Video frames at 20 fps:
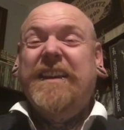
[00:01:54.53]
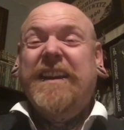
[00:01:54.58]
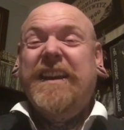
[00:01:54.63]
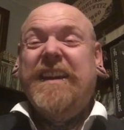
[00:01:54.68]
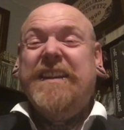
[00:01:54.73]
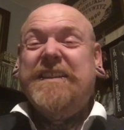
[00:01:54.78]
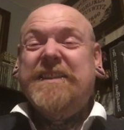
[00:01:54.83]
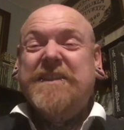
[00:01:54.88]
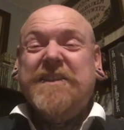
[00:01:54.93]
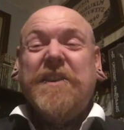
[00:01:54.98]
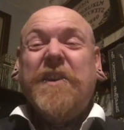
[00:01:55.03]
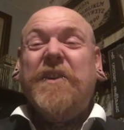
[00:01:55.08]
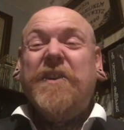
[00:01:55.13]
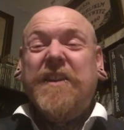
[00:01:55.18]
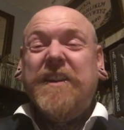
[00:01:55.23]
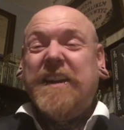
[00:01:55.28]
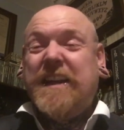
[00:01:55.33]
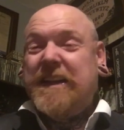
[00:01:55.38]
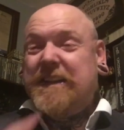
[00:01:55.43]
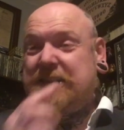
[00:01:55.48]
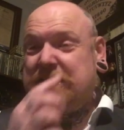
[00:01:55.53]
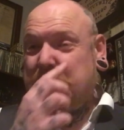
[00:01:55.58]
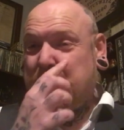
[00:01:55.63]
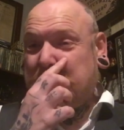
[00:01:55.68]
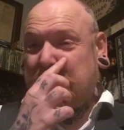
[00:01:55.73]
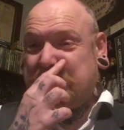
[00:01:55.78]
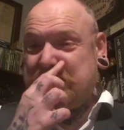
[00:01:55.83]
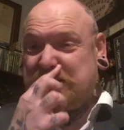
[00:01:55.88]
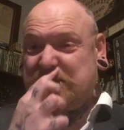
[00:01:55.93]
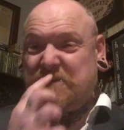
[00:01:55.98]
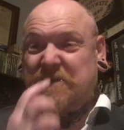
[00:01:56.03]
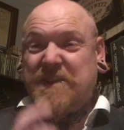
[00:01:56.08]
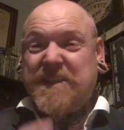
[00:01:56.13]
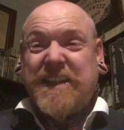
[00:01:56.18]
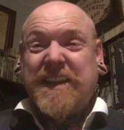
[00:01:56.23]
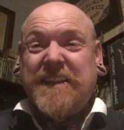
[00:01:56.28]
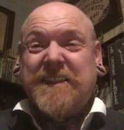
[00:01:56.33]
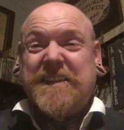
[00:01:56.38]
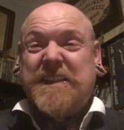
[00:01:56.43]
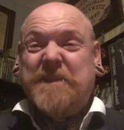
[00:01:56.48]
It's not a guilty pleasure. What's
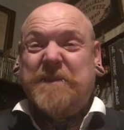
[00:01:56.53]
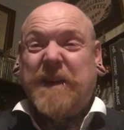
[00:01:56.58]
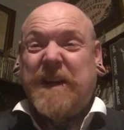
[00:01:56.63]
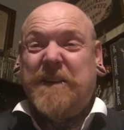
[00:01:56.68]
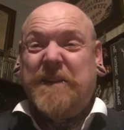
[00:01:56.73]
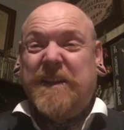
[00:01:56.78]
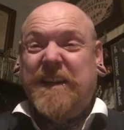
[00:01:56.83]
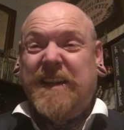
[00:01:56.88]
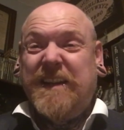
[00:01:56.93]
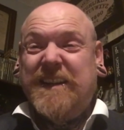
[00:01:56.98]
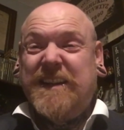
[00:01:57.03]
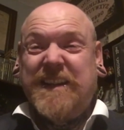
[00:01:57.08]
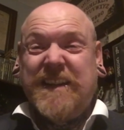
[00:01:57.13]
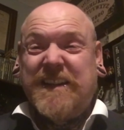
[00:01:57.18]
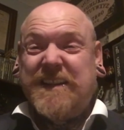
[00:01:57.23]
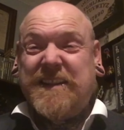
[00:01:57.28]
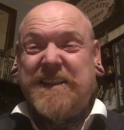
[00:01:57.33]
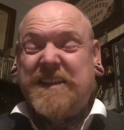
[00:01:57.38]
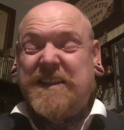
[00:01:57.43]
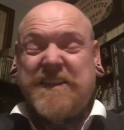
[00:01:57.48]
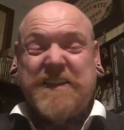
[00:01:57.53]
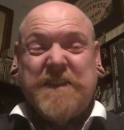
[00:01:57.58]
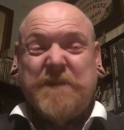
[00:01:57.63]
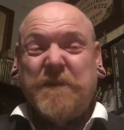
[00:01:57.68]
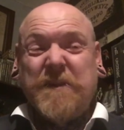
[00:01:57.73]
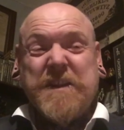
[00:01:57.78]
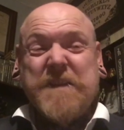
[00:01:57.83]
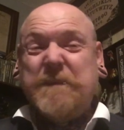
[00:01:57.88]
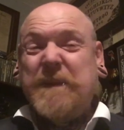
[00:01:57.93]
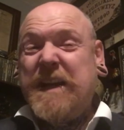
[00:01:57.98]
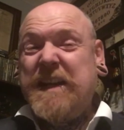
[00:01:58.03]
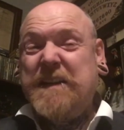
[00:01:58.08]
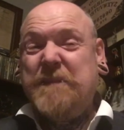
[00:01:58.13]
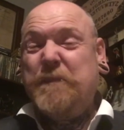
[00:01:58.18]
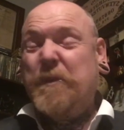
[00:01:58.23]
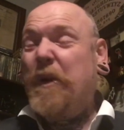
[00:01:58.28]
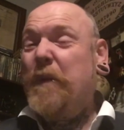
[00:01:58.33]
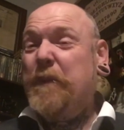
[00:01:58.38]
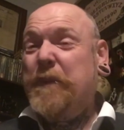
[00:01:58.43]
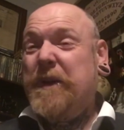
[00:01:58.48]
guilty about it? Someone's made a
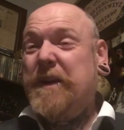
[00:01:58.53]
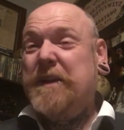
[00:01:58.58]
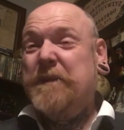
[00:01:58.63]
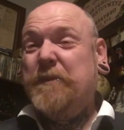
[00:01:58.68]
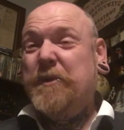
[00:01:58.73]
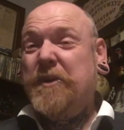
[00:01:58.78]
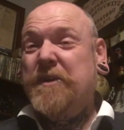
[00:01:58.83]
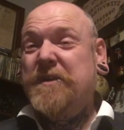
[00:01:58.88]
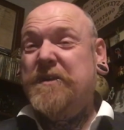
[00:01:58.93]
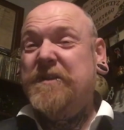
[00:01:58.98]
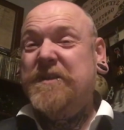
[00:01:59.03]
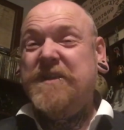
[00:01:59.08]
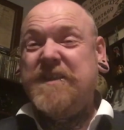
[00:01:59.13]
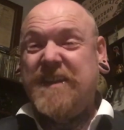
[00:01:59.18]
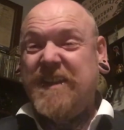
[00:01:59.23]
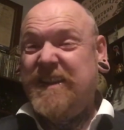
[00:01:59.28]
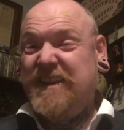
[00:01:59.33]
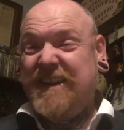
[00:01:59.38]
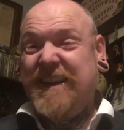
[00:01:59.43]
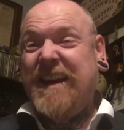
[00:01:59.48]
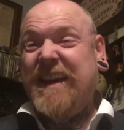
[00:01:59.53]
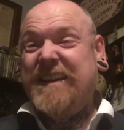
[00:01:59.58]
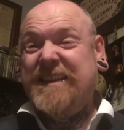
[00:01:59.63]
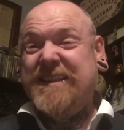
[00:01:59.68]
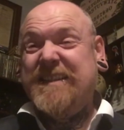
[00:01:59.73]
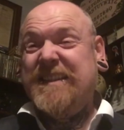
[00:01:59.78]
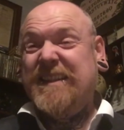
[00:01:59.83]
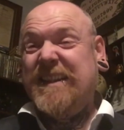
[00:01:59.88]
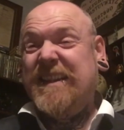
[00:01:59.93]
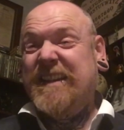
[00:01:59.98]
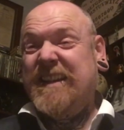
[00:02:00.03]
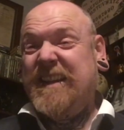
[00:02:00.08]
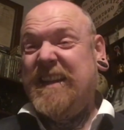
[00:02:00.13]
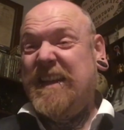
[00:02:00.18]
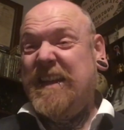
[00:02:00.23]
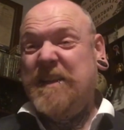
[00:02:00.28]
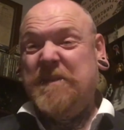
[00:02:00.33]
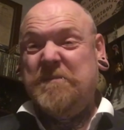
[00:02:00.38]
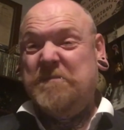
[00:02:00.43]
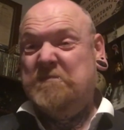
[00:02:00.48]
popular product and you like
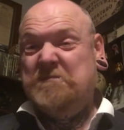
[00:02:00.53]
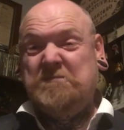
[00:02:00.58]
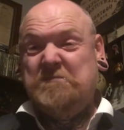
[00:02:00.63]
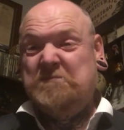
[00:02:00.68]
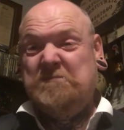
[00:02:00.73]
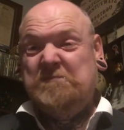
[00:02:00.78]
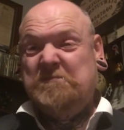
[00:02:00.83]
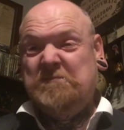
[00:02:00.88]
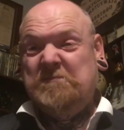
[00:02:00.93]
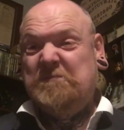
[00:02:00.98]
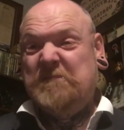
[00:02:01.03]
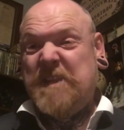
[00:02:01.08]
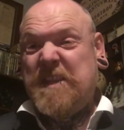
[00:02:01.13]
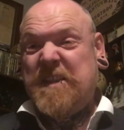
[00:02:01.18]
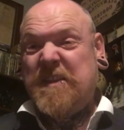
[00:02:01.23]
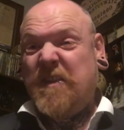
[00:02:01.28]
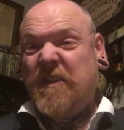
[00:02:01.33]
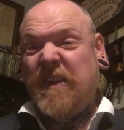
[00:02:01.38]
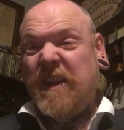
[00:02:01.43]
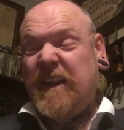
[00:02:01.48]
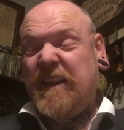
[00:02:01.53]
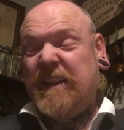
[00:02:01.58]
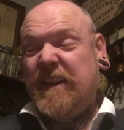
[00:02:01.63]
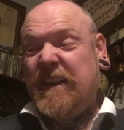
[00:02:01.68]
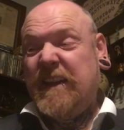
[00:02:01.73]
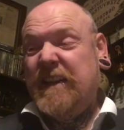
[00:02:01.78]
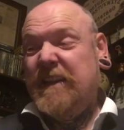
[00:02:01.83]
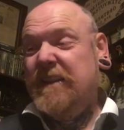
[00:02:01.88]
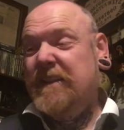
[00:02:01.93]
it. It's not guilty.